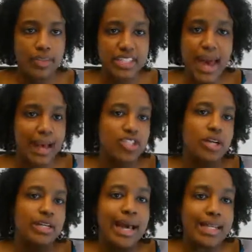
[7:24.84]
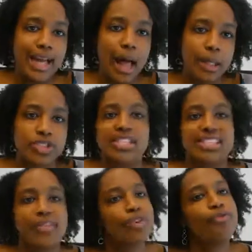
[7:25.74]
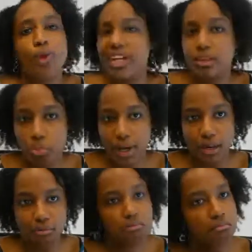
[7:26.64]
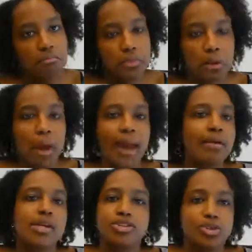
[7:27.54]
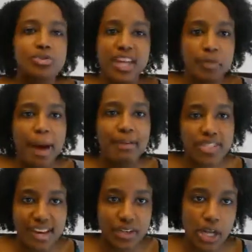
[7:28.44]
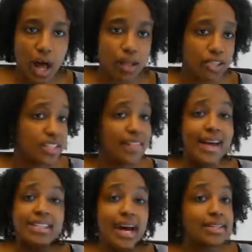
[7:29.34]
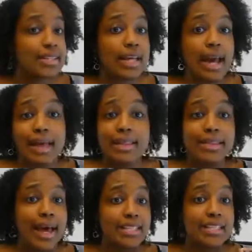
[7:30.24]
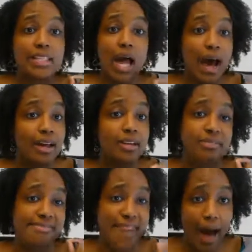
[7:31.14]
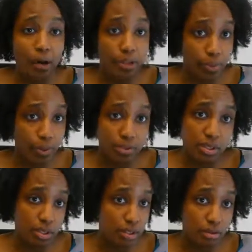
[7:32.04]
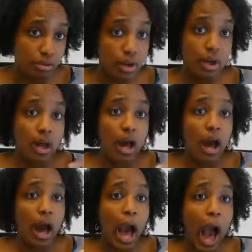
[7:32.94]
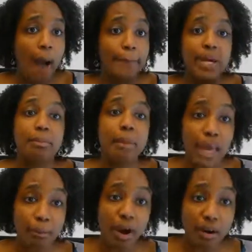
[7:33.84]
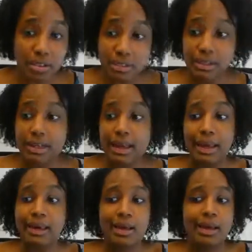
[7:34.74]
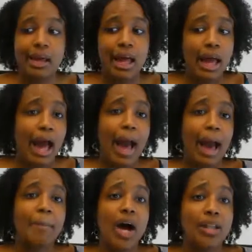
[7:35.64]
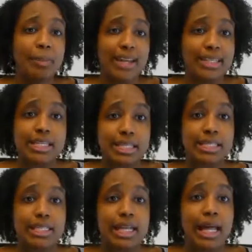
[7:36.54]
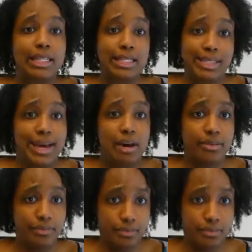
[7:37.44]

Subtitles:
The tax on $90 is $7.43. Okay? So you would save about $7. Now, that's not to say that that's not valuable to you. But me personally, I'm all about that $60 discount.